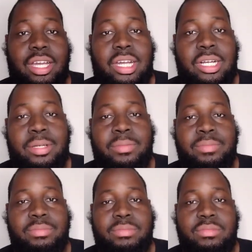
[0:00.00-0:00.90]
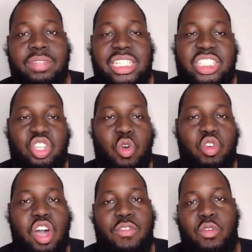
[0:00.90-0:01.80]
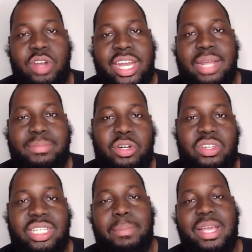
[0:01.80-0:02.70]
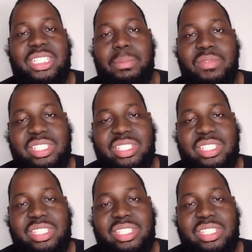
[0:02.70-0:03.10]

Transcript: um, let's just hold off on the Nick Balls in the best shape of